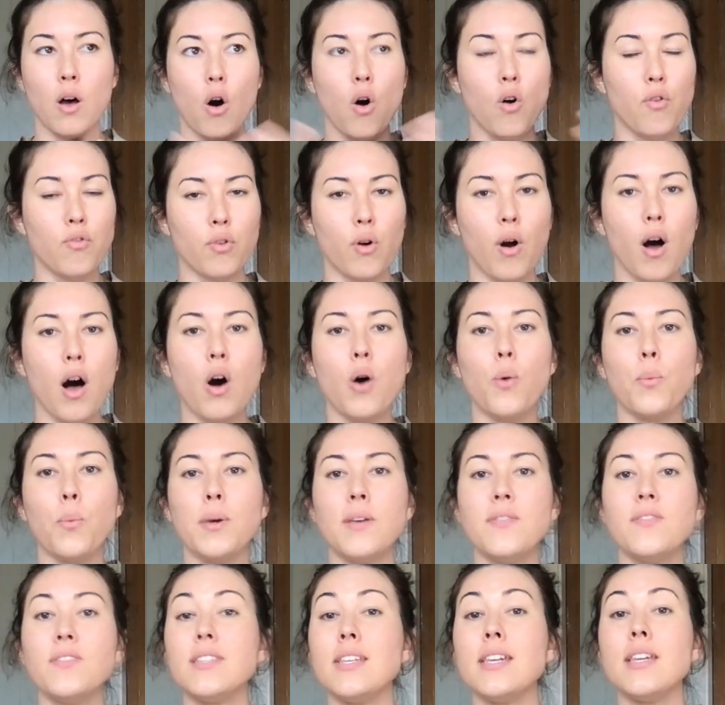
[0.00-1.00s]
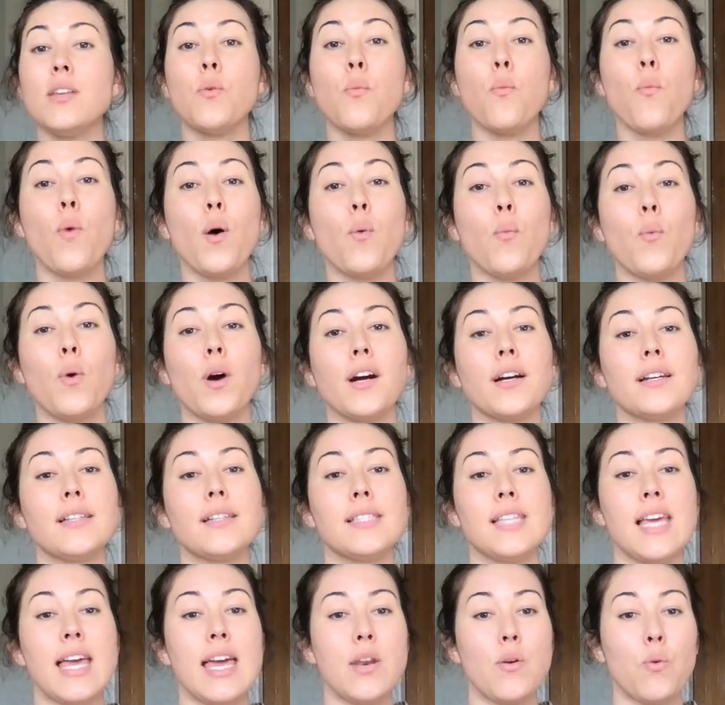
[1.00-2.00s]
Overall, we've seen what
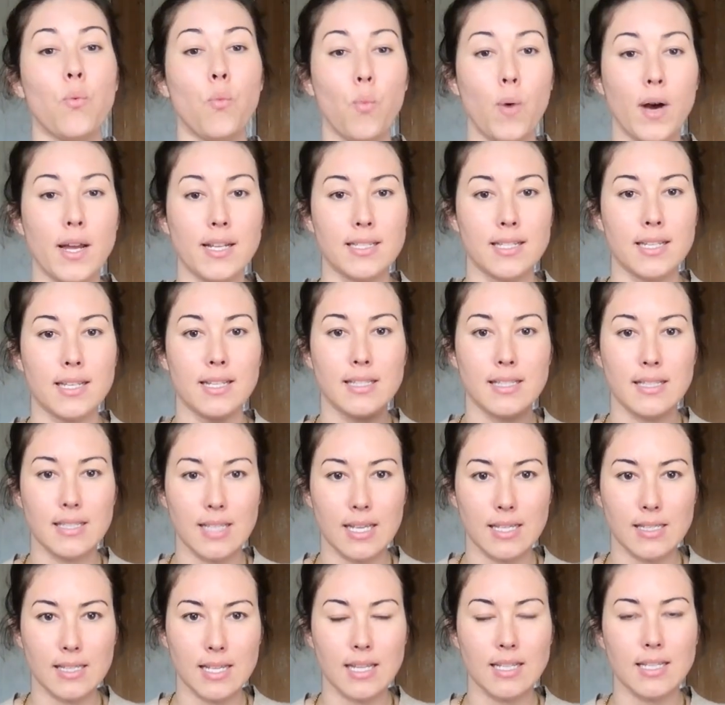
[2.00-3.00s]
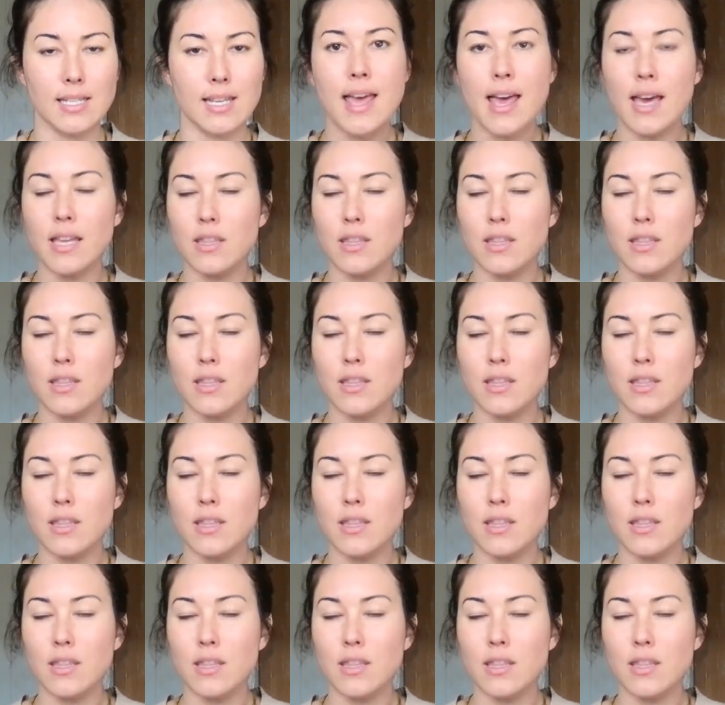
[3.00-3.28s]
works and what doesn't.